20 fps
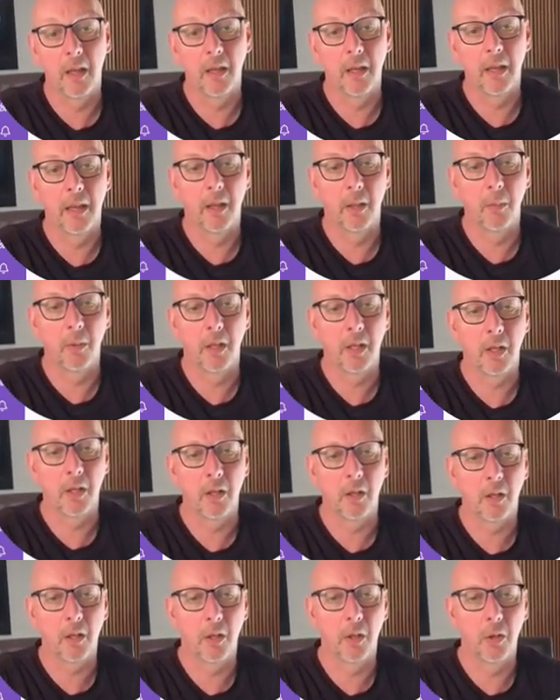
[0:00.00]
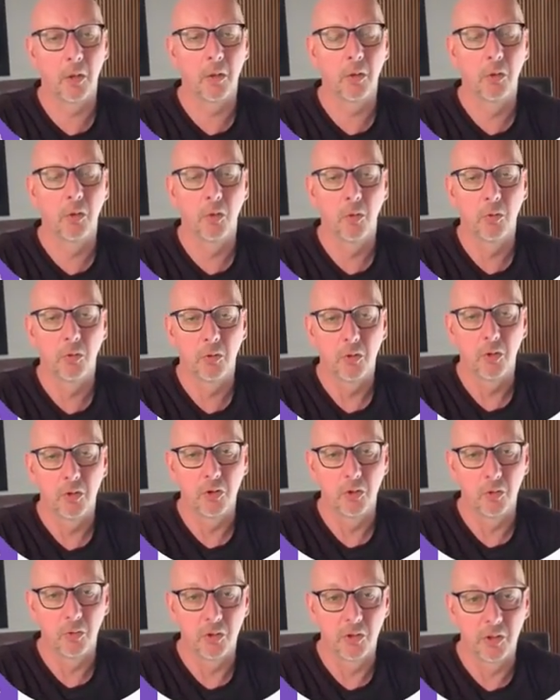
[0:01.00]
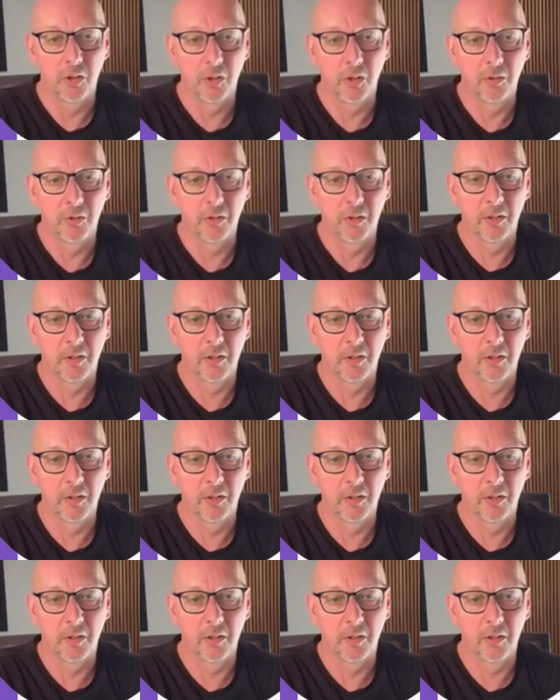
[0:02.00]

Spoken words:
Namely, you first receive